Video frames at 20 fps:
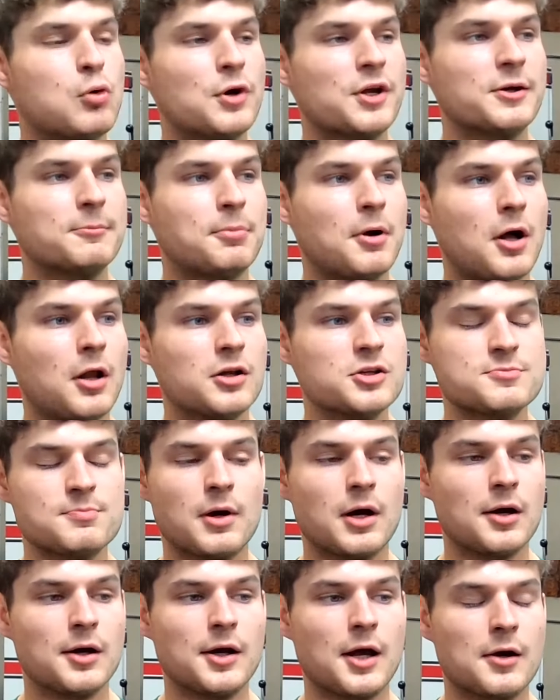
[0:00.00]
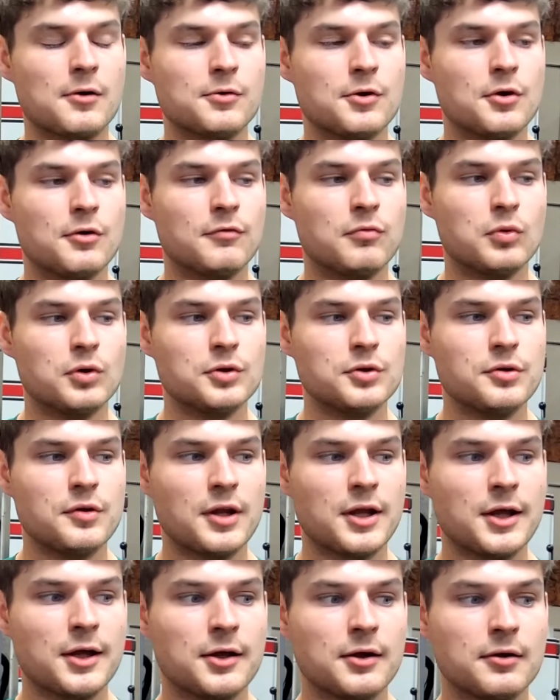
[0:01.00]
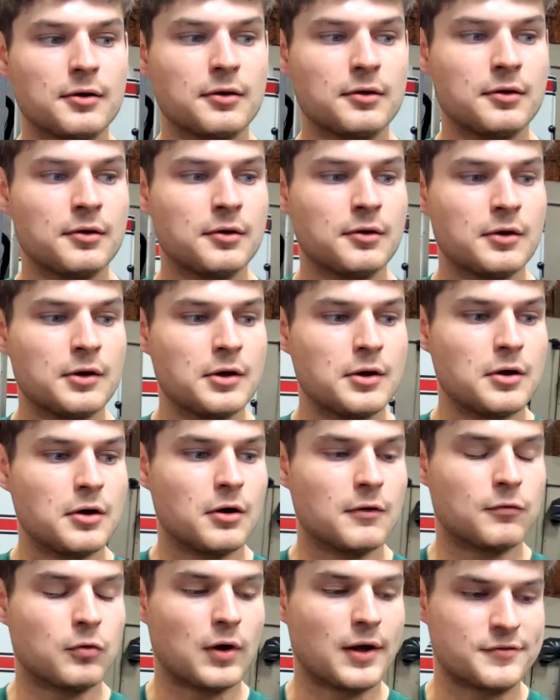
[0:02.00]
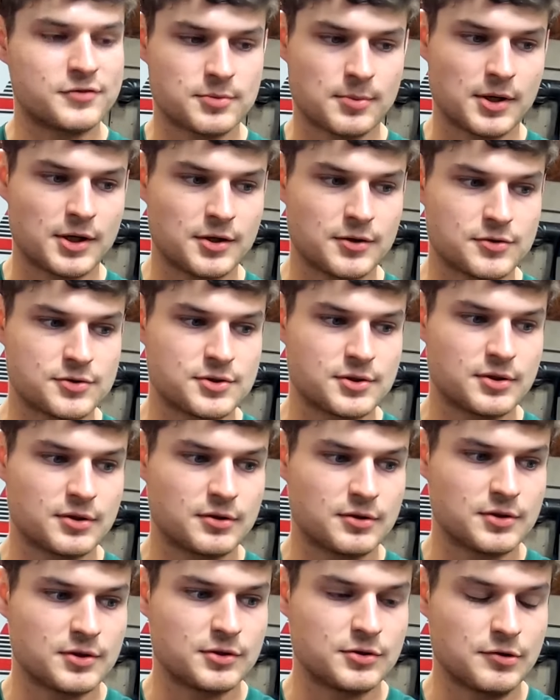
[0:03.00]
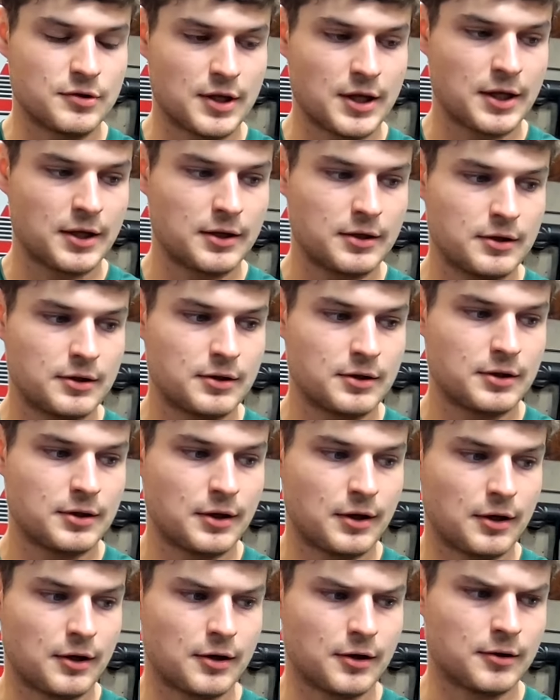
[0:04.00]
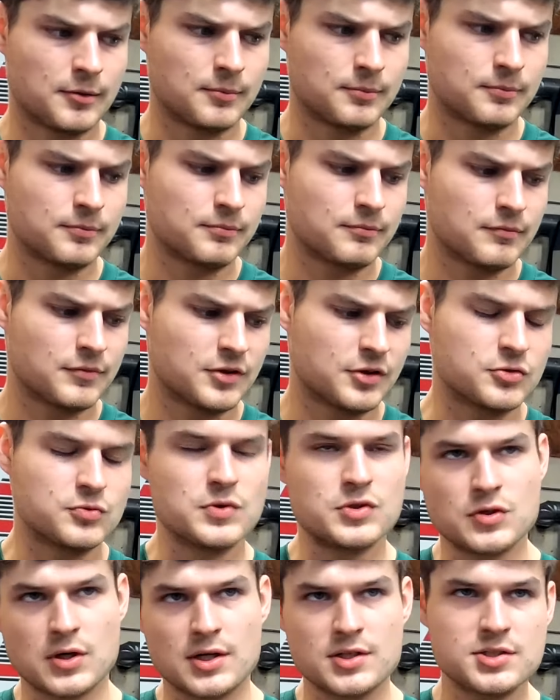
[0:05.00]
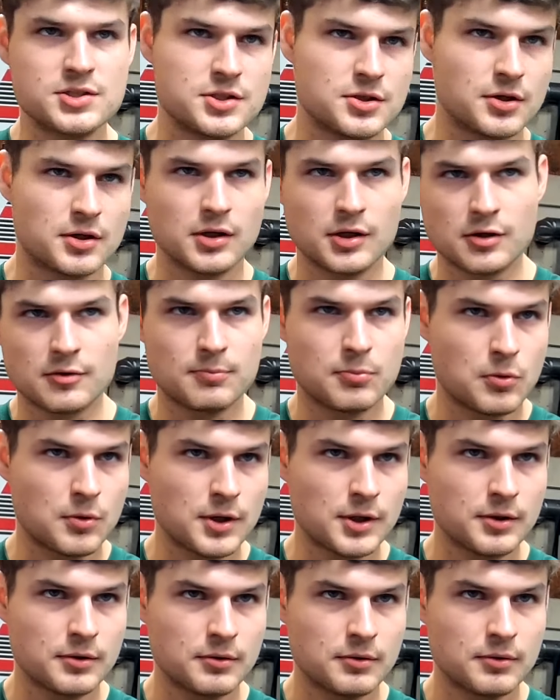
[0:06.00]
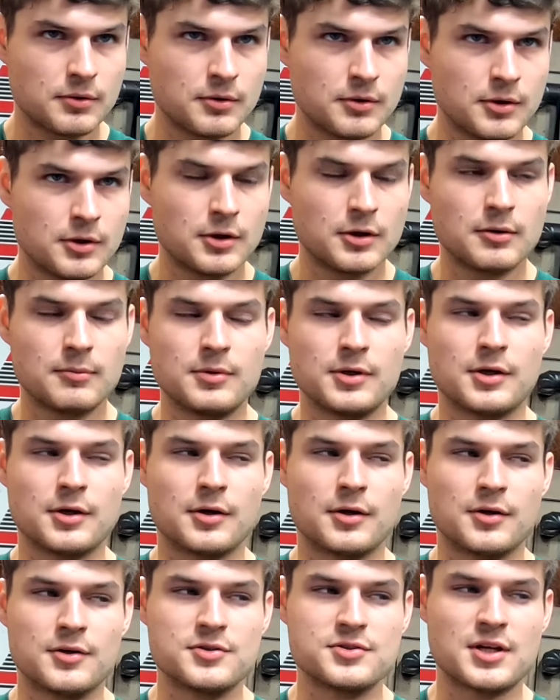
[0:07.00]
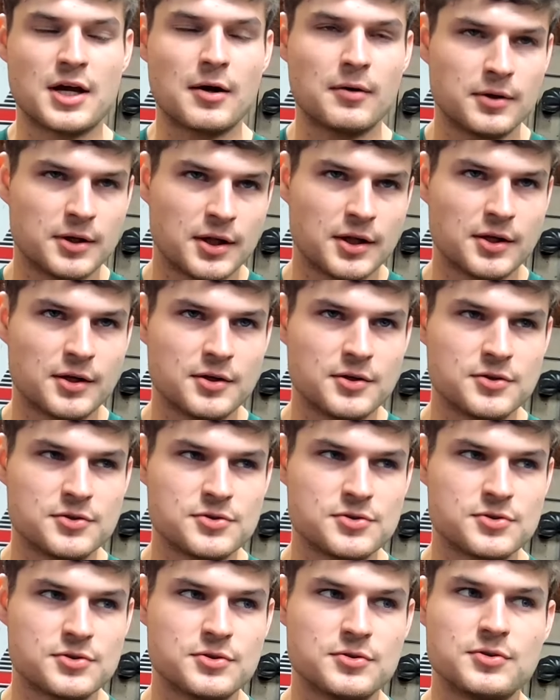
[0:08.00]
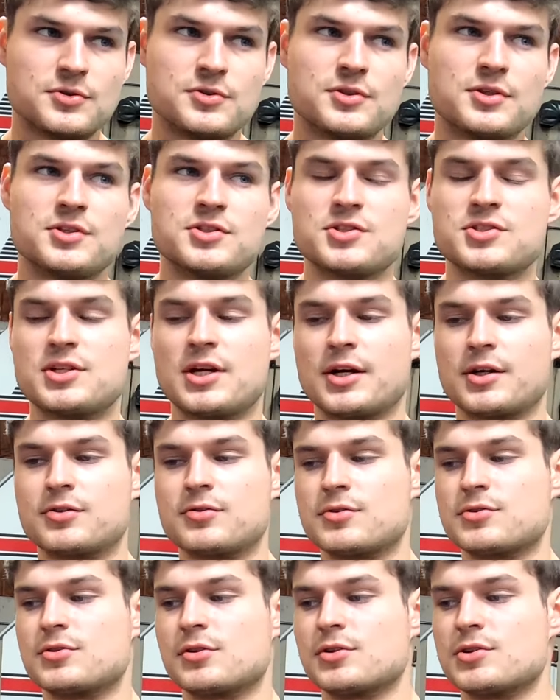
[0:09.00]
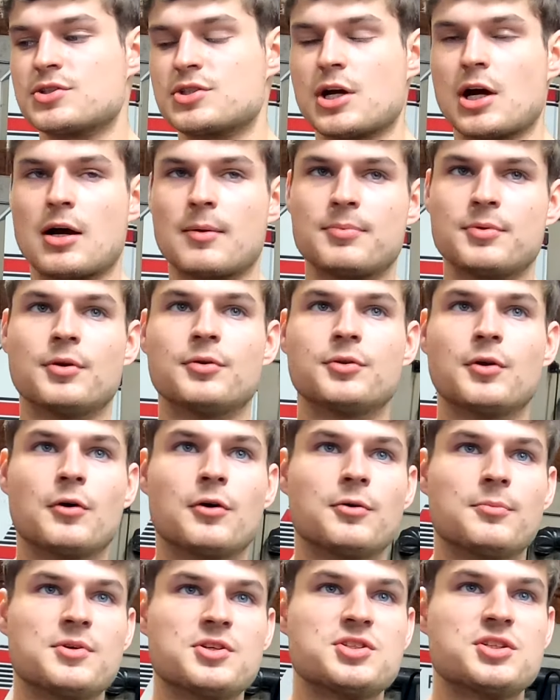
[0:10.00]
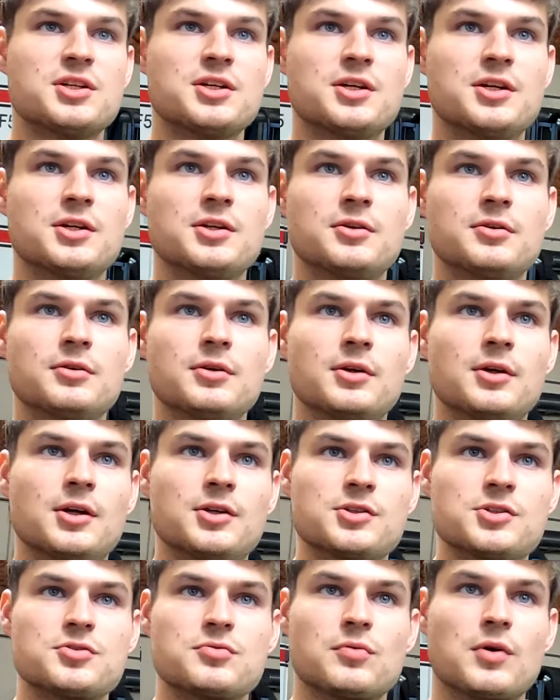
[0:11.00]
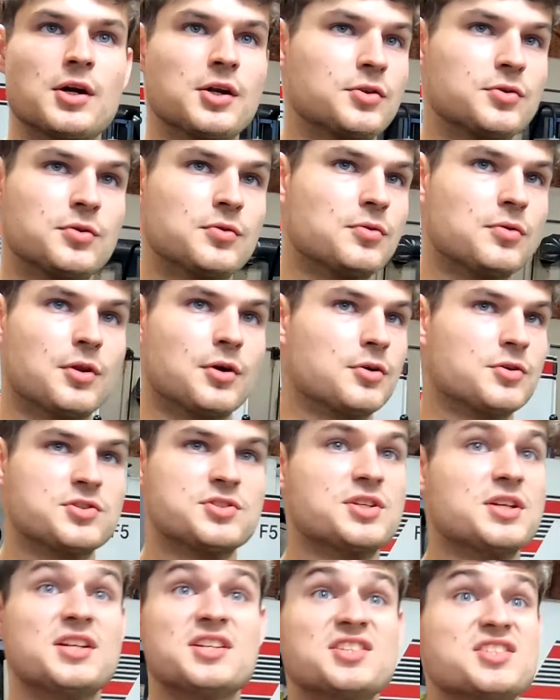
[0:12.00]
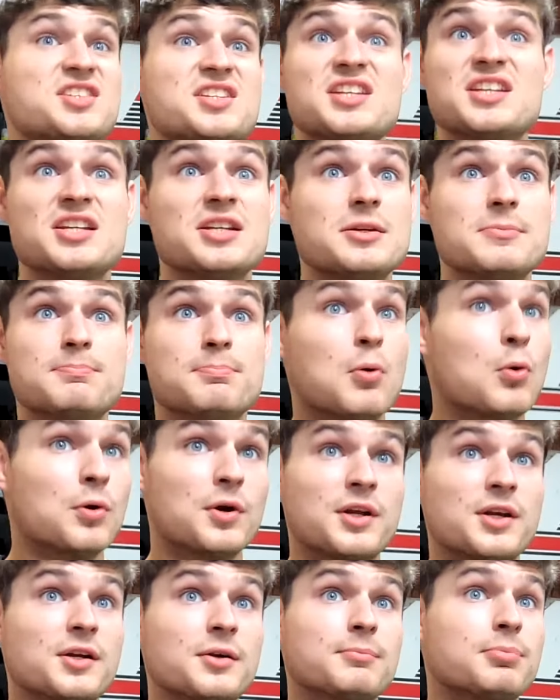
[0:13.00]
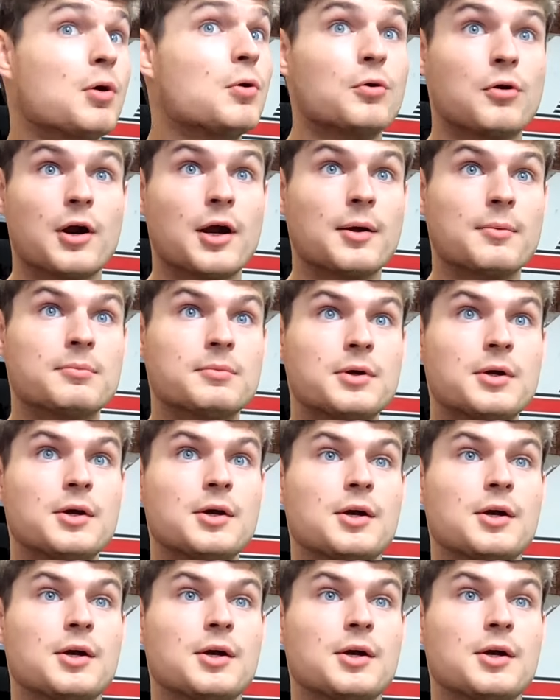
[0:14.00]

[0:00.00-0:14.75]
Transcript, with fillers: Porting and polish, probably. I don't know if we'll do that, but we'll have somebody else do that. Um, because we try to steer clear of porting mm -hmm. because nowadays you can just take it to a certain shop, they'll throw it at a machine and just run it through their CNC porting yeah.